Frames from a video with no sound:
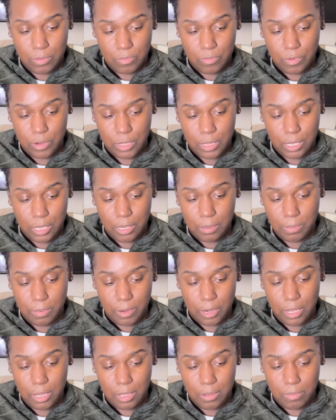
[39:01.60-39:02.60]
For
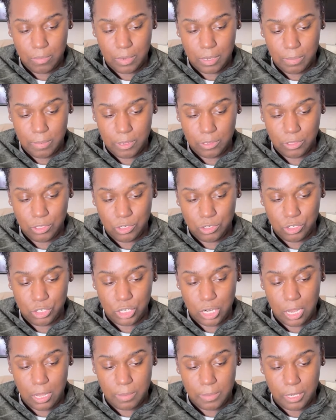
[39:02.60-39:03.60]
Libra, what about their
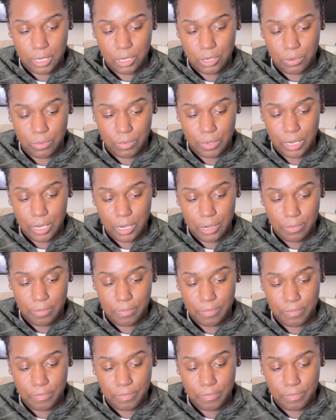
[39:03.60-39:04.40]
job and career?